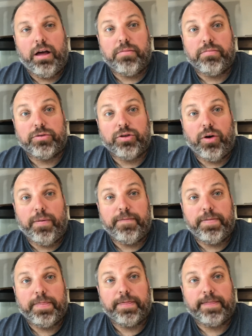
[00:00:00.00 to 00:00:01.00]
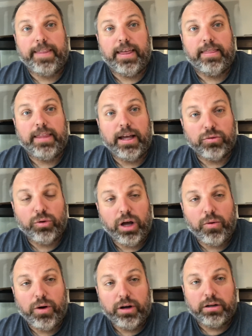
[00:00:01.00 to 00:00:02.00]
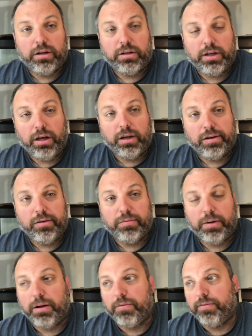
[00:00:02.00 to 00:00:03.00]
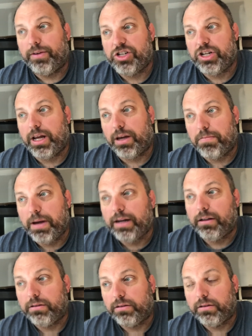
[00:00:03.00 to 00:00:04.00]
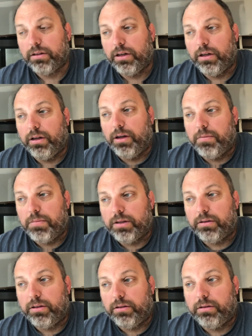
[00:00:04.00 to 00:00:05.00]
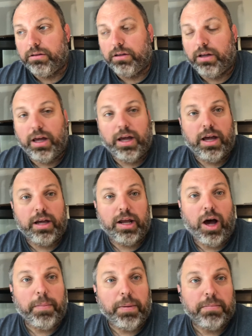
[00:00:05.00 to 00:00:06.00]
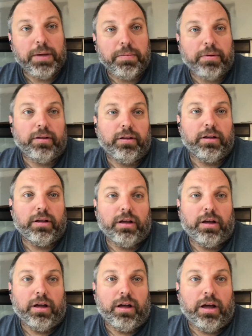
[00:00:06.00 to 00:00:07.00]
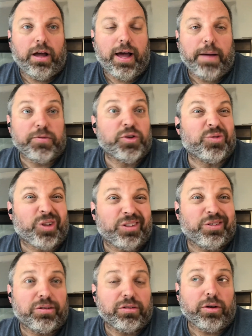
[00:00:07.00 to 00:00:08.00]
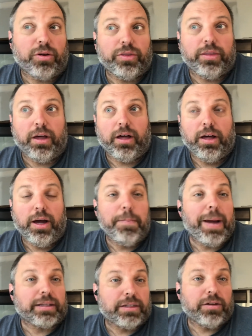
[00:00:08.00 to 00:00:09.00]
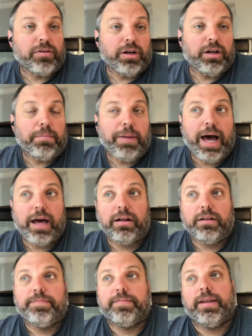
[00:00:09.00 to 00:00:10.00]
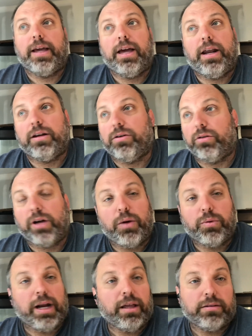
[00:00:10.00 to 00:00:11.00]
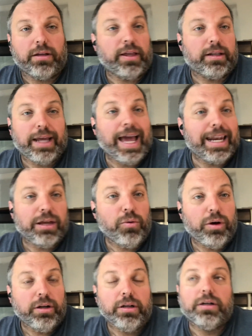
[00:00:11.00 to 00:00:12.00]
So that's what I wanted to tell you about a fish tank maintenance business and helping people. She was also sold the bacteria in a bottle, and I told her I would not sell that to anyone.